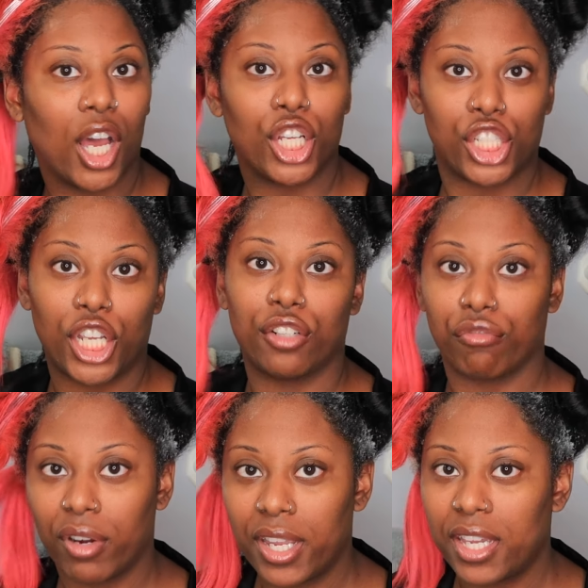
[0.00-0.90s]
a shade
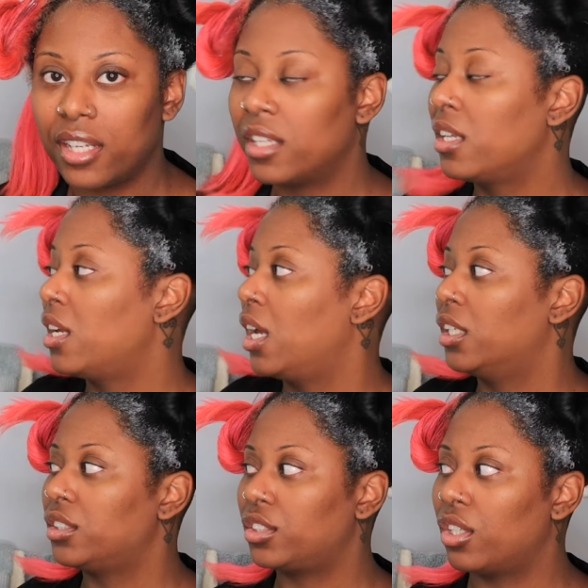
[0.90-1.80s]
of red.
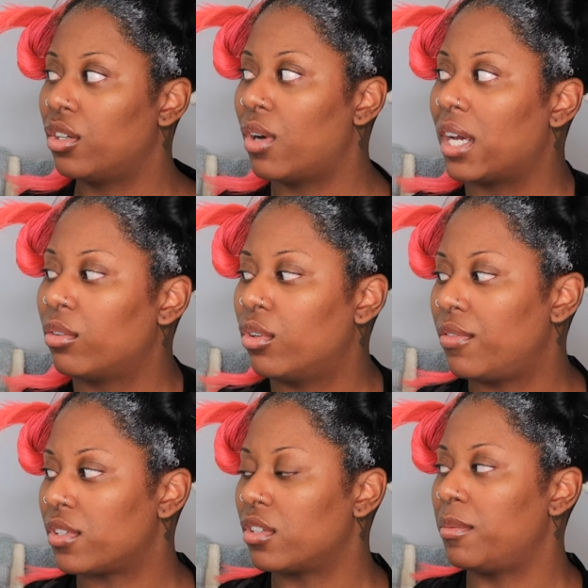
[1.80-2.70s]
So I don't know
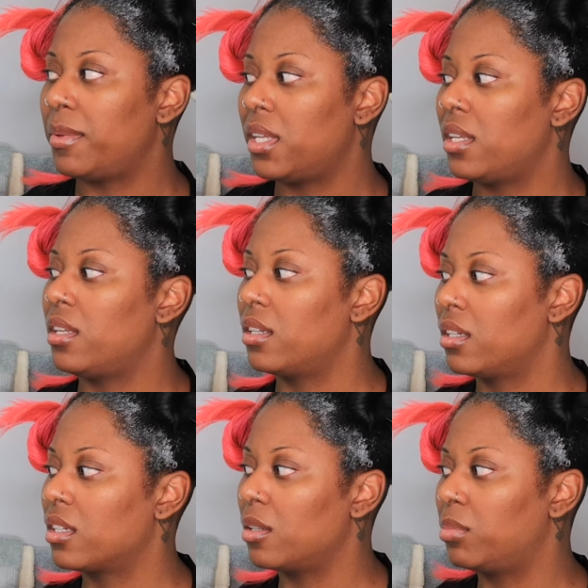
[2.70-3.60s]
if it's gonna be
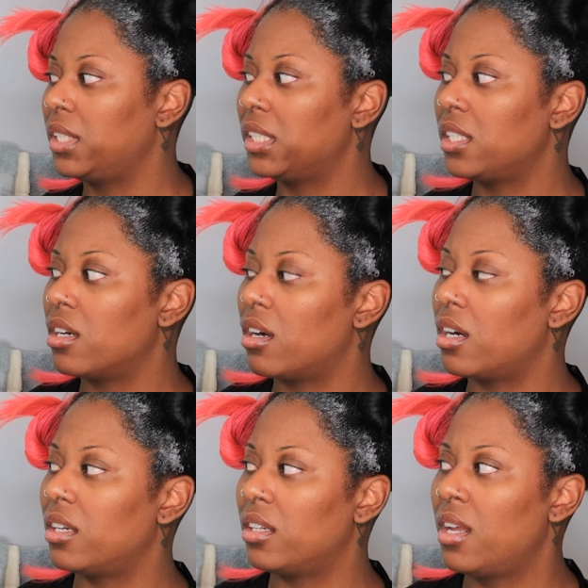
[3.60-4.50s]
completely
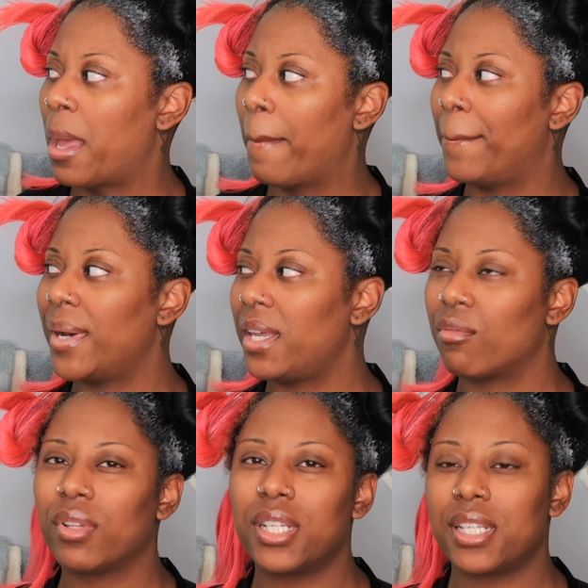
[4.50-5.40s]
gone, but
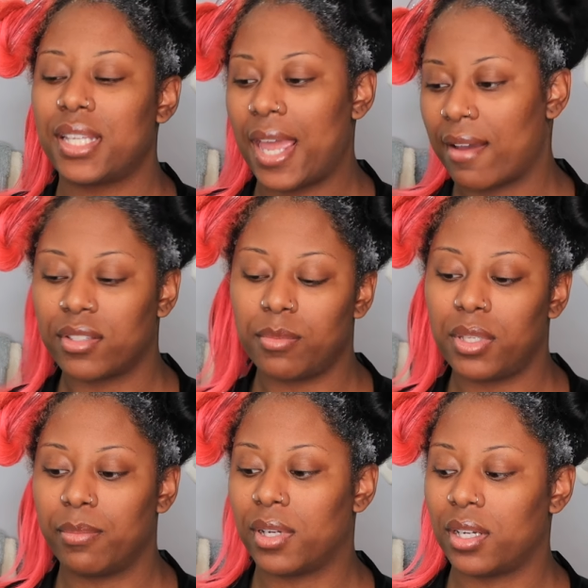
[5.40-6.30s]
it really doesn't have to
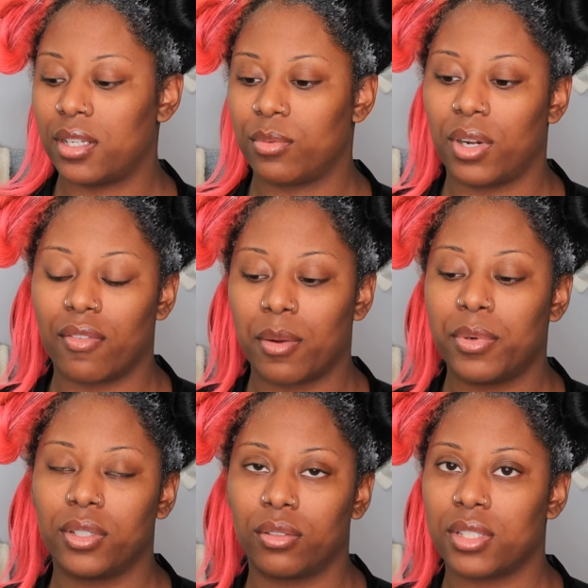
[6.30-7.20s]
be because whatever I'm
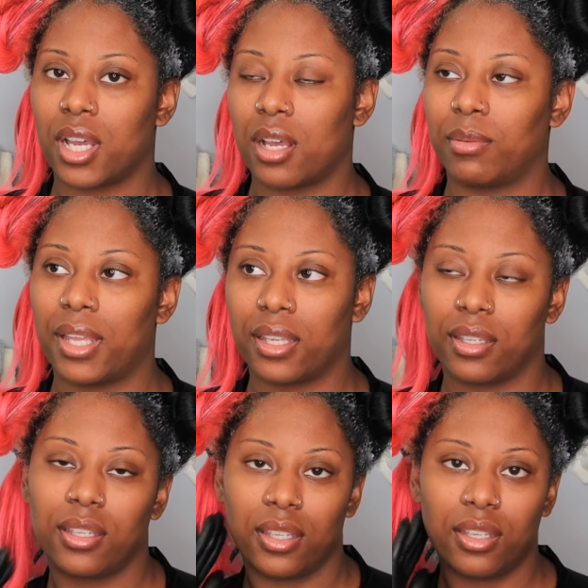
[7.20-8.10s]
putting on top,
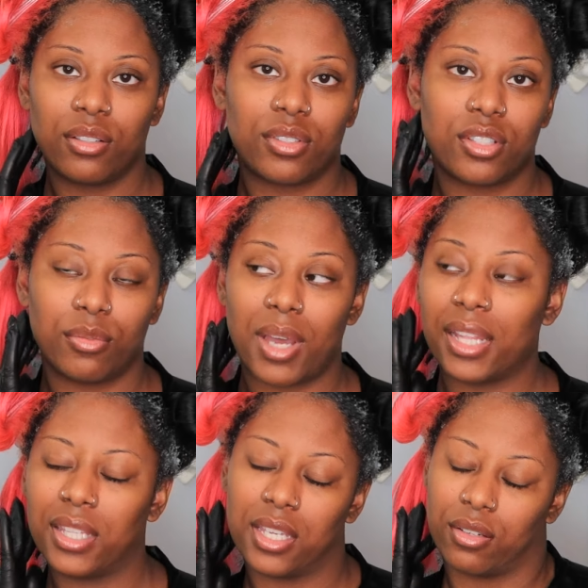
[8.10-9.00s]
like it'll still,
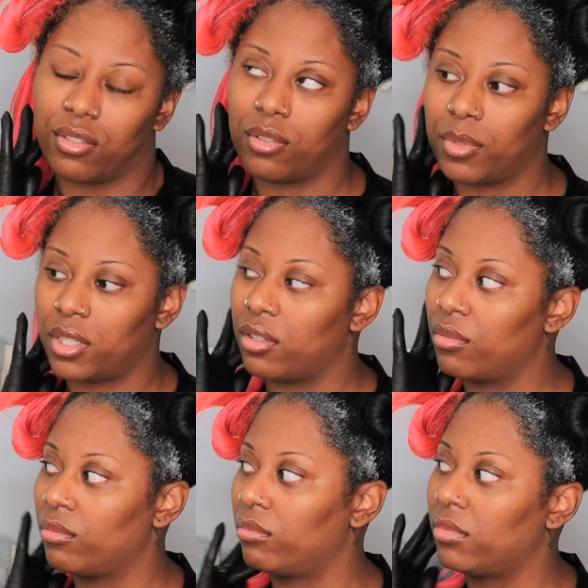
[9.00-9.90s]
I think it'll still be
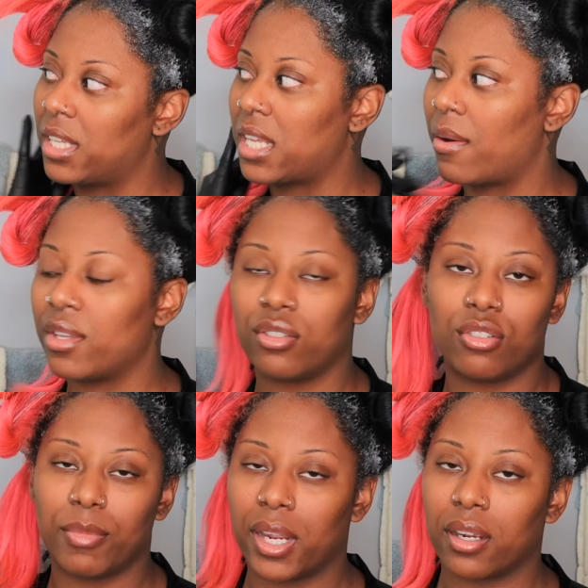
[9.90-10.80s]
cute. That's how I used to
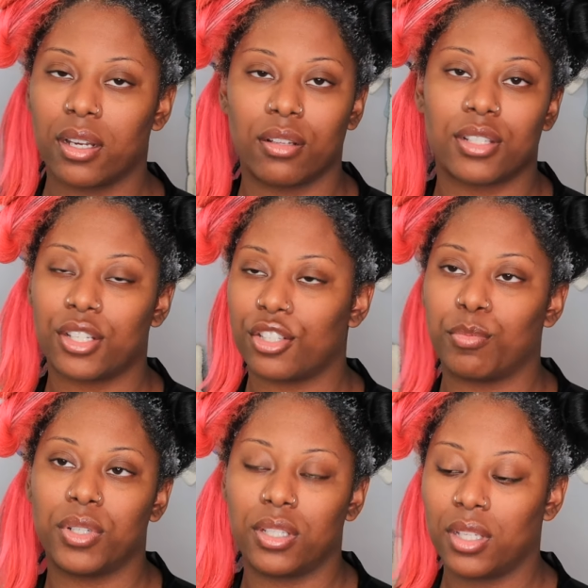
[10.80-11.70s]
do my hair colors. I
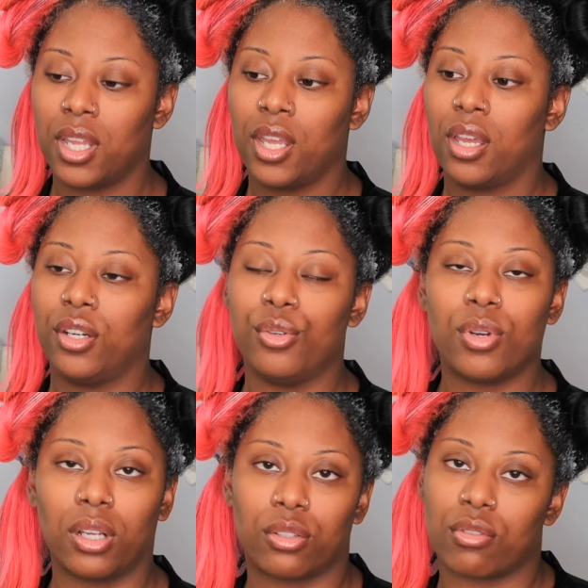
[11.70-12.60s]
just put new
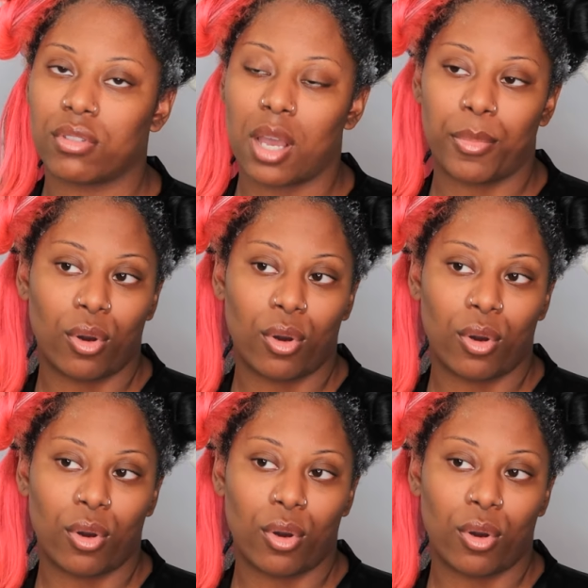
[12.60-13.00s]
colors on top